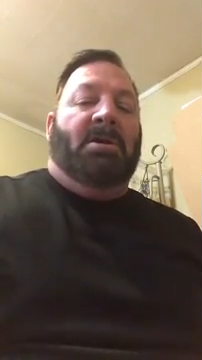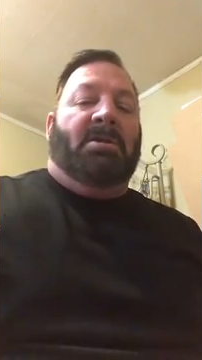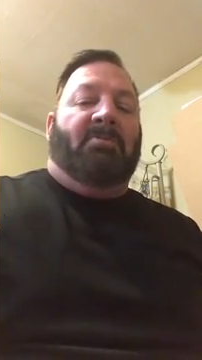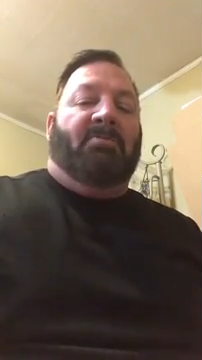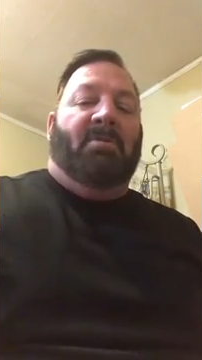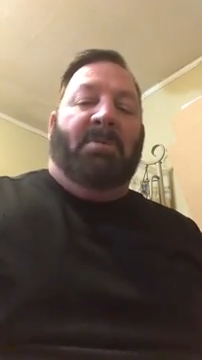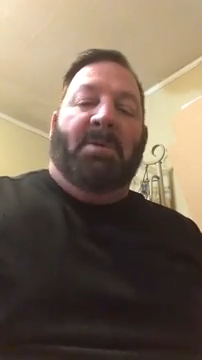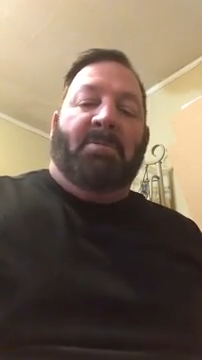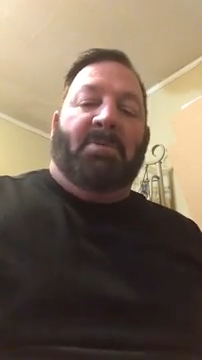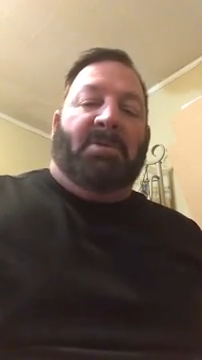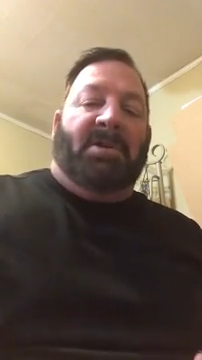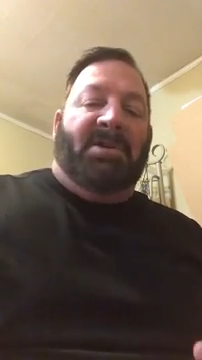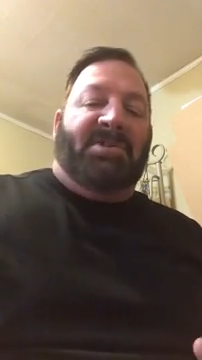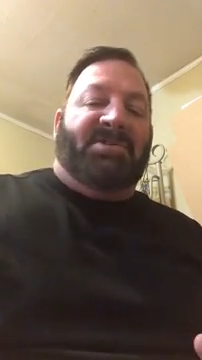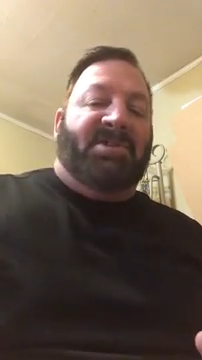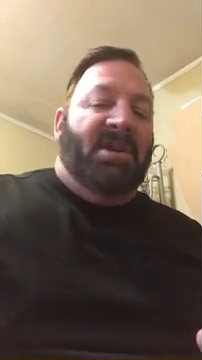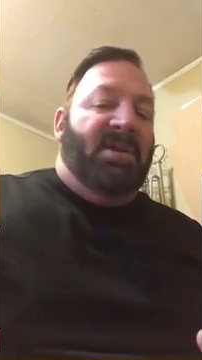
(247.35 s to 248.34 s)
Remember,
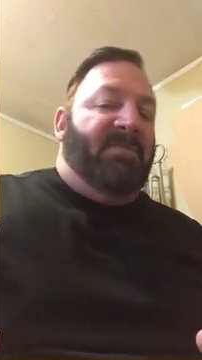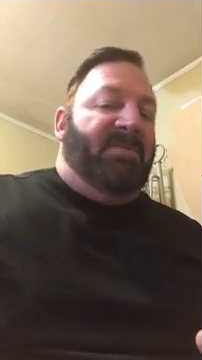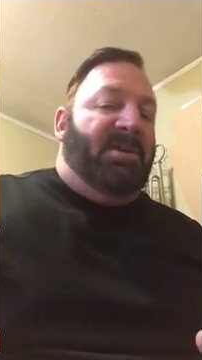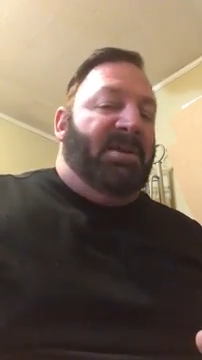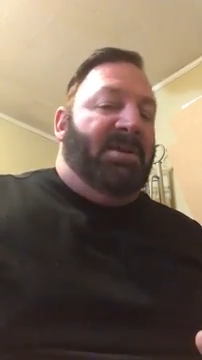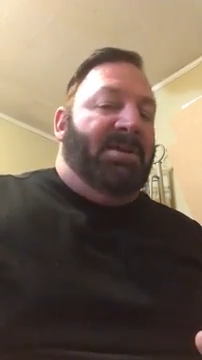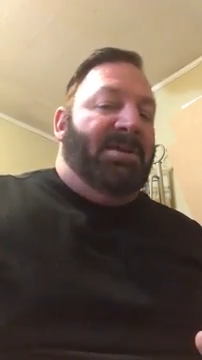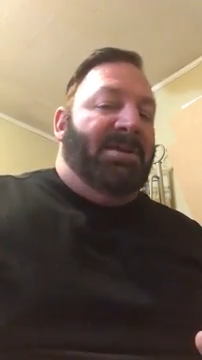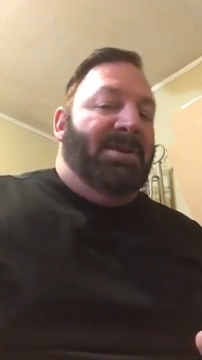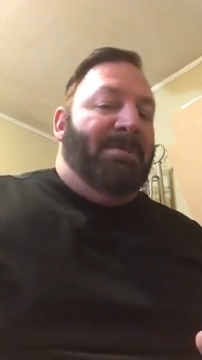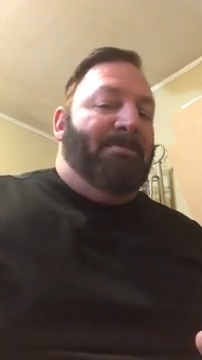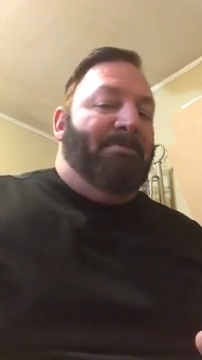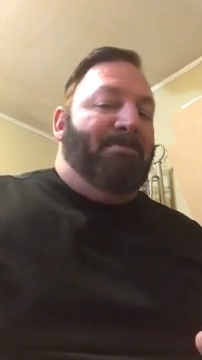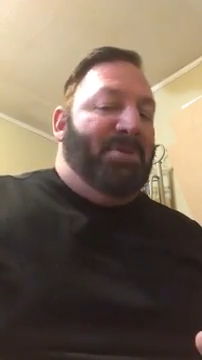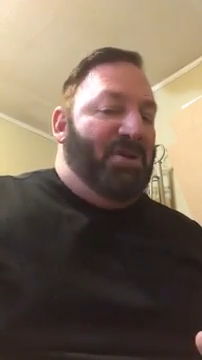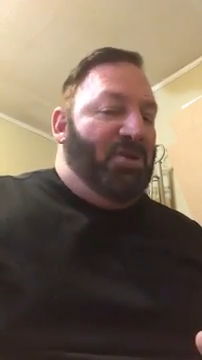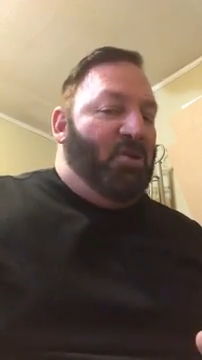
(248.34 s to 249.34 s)
let safety
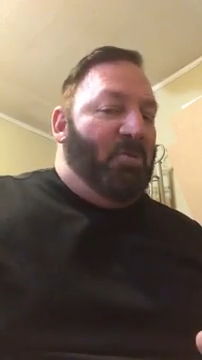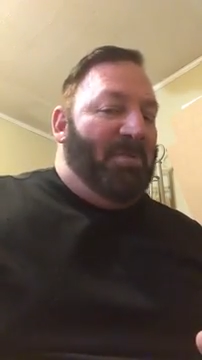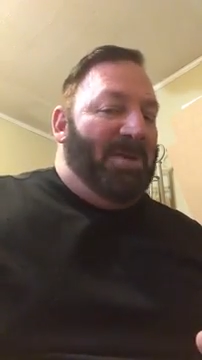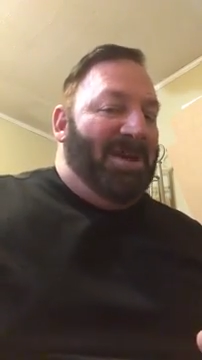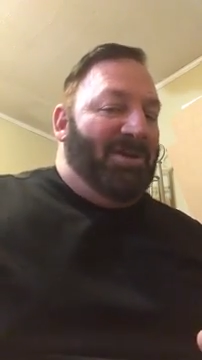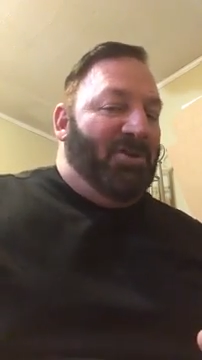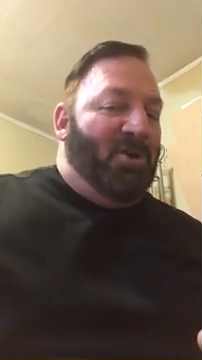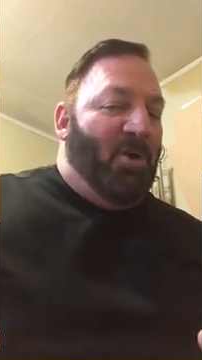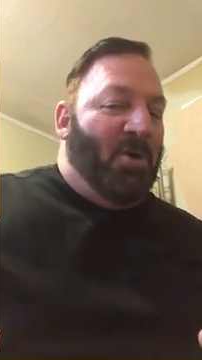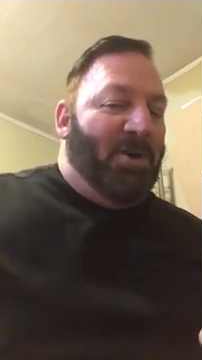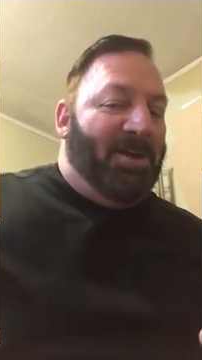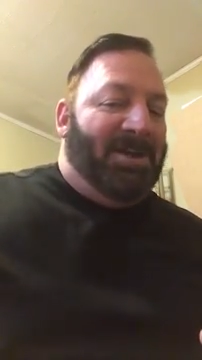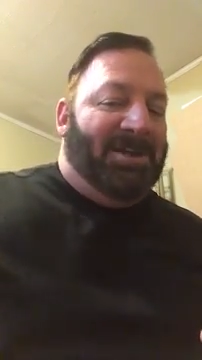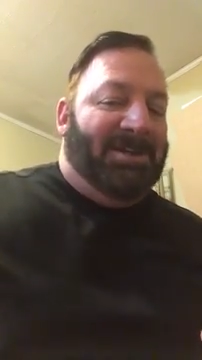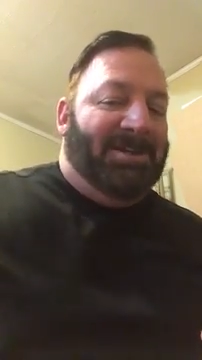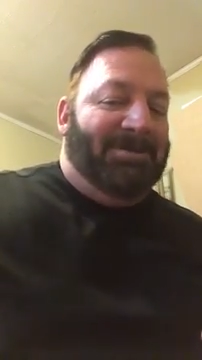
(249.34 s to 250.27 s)
be your main target.